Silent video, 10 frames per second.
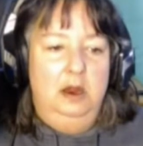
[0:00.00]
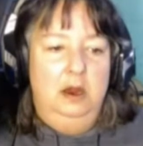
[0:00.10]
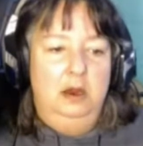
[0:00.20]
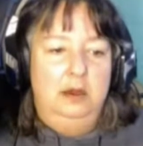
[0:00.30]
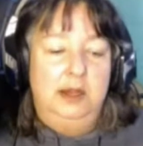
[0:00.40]

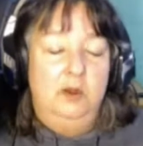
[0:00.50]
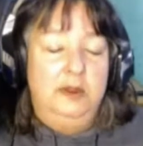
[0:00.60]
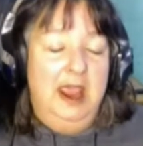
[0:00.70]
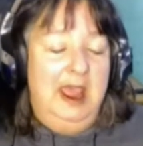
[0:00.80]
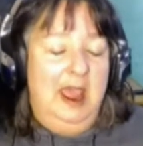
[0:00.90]
So
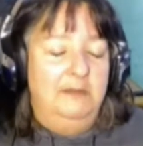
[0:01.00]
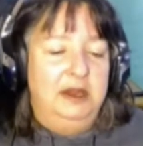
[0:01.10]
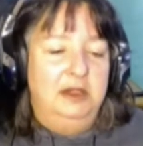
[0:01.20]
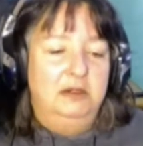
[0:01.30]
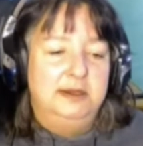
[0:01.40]
yeah, I
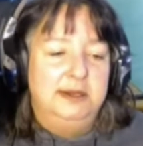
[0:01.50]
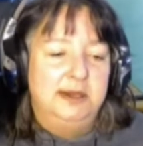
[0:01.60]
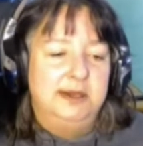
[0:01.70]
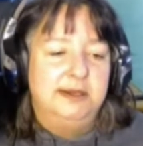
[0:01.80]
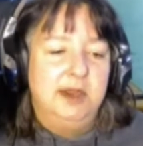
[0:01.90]
mean, there's
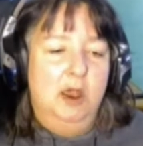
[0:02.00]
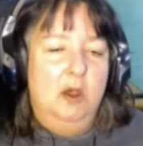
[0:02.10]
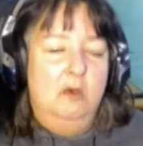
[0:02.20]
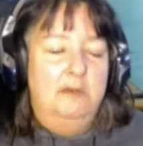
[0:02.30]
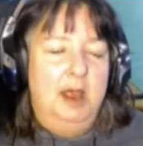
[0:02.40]
just
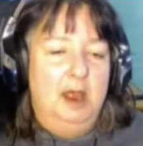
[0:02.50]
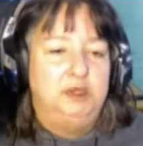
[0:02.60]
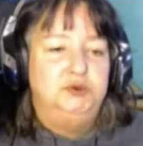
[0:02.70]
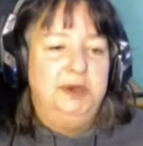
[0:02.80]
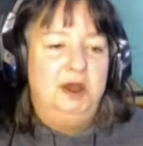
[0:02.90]
so
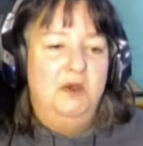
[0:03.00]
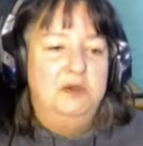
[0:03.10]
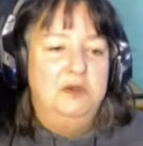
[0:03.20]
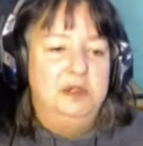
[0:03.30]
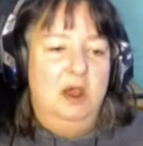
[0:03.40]
much we
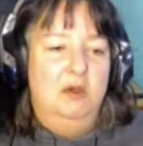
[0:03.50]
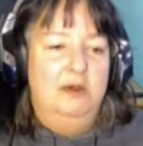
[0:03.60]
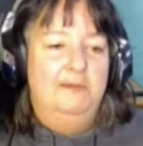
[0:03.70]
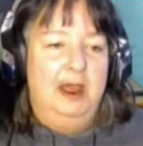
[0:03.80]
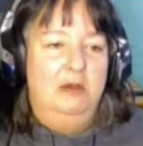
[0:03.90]
don't know
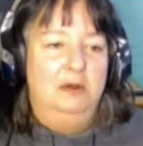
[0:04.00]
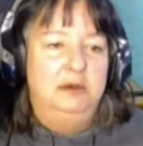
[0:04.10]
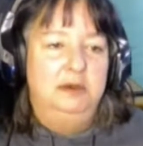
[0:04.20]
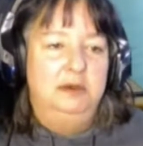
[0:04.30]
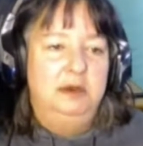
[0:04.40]
about,
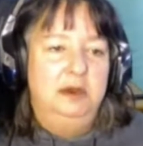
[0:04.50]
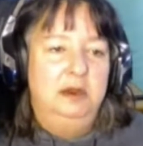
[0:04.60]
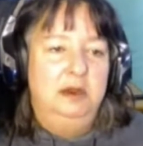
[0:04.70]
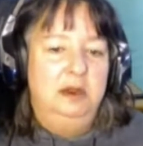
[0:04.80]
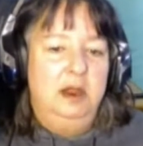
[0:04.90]

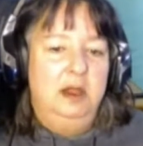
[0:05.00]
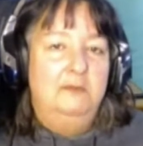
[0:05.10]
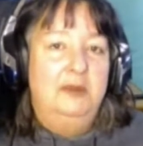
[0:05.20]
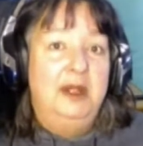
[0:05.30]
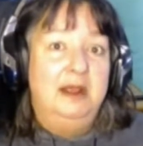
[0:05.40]

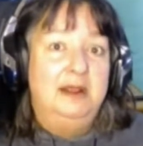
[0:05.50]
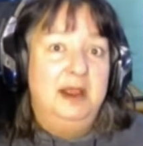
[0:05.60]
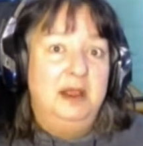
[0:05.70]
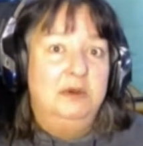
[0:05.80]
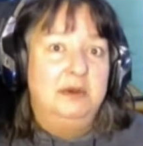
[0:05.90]
but I
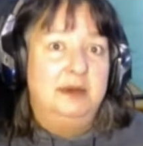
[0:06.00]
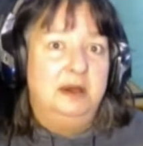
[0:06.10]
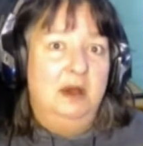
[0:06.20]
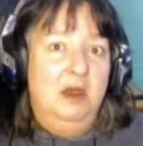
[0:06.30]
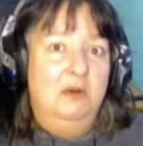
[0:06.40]
think we're
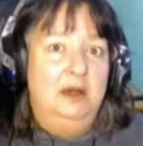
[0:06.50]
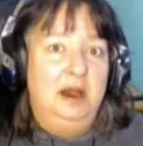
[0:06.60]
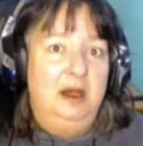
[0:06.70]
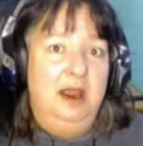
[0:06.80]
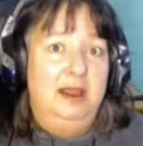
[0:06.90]
slowly
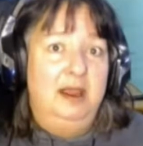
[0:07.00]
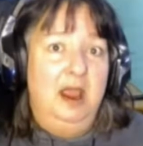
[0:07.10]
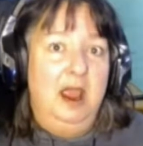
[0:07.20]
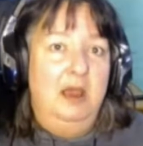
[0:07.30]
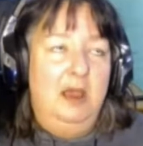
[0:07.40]
going
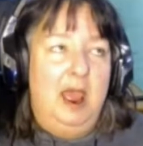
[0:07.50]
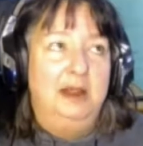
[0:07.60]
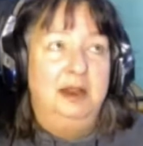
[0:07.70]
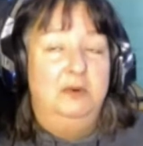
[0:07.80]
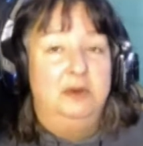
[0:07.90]

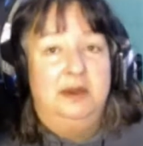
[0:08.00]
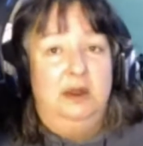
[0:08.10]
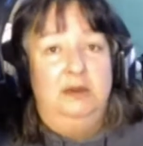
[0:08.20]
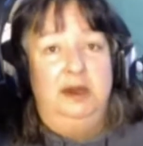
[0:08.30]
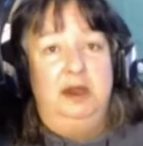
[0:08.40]

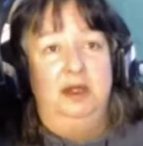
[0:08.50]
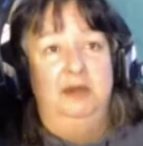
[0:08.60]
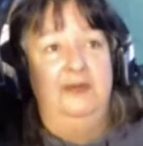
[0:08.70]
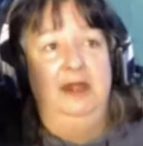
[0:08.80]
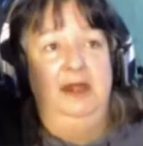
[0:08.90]
to
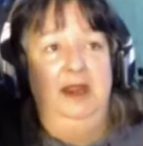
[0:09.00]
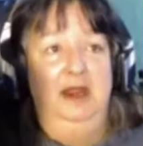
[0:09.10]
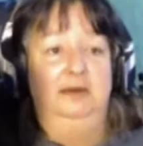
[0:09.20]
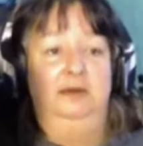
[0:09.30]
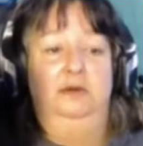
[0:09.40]
find the
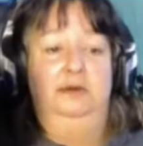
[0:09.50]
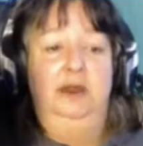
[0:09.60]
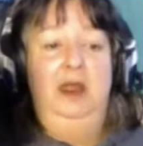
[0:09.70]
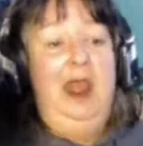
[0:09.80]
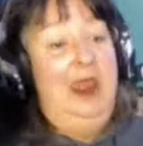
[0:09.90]
answers.
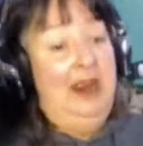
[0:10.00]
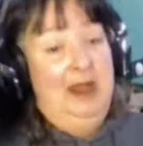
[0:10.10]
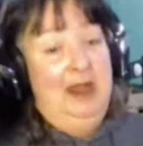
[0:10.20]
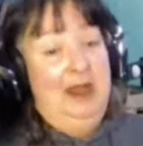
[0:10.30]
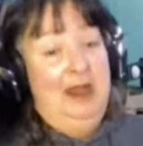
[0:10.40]
I
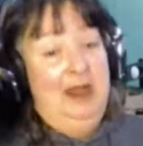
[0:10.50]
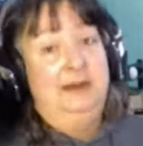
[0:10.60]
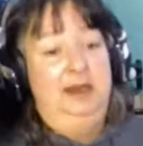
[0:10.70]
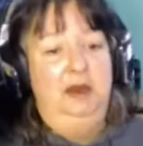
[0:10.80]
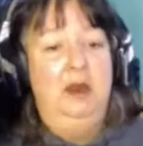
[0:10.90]
honestly
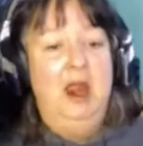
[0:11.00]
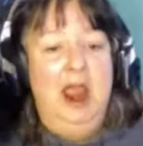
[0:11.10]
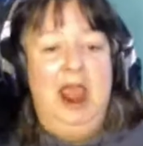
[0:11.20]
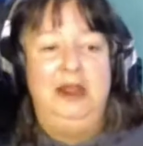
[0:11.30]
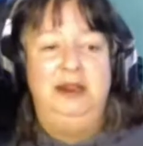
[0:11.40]
do.
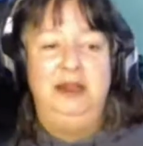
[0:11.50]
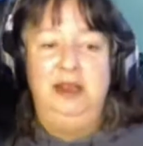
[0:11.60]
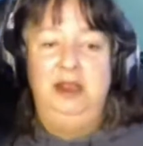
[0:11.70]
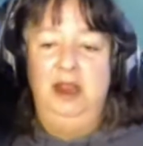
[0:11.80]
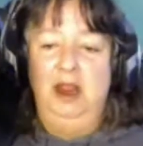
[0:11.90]
I
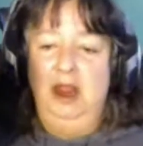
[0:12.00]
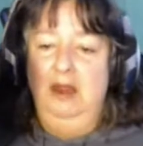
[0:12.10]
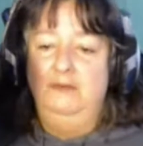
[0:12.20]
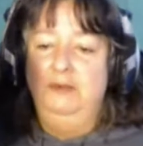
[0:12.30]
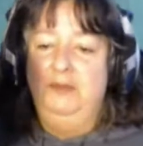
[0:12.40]
think
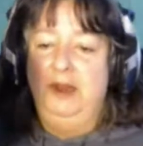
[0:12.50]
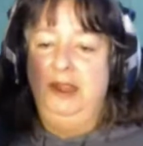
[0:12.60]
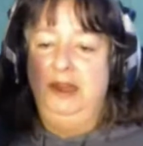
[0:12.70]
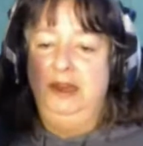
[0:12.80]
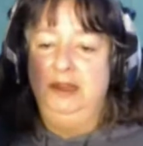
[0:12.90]

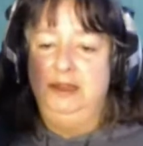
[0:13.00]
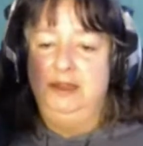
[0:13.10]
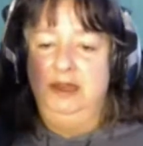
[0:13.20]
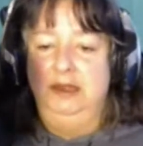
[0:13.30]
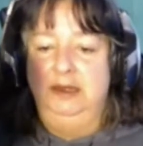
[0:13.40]
everybody is
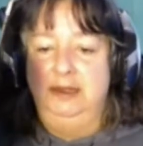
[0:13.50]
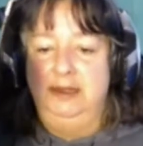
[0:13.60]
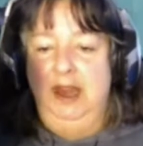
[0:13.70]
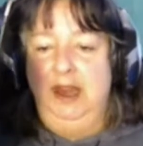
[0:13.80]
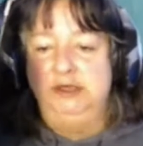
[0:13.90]
in a
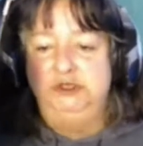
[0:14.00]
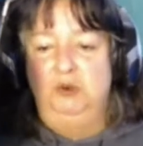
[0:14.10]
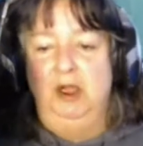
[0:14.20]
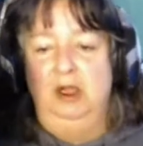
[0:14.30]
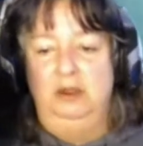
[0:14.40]
stage
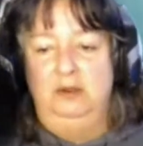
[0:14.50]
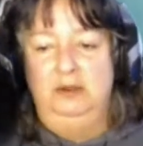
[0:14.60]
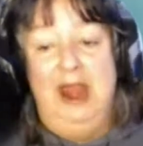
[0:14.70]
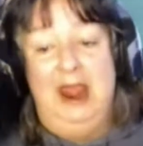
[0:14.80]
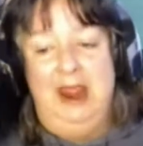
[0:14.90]
where,
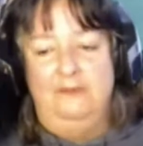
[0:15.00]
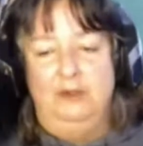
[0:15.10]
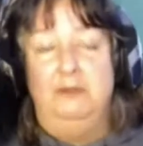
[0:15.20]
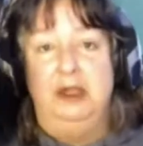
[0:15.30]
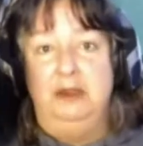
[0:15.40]
not
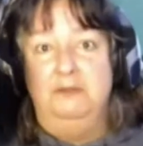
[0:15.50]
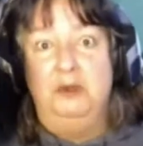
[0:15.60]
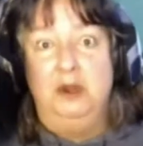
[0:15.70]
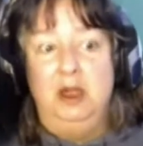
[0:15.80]
everybody, but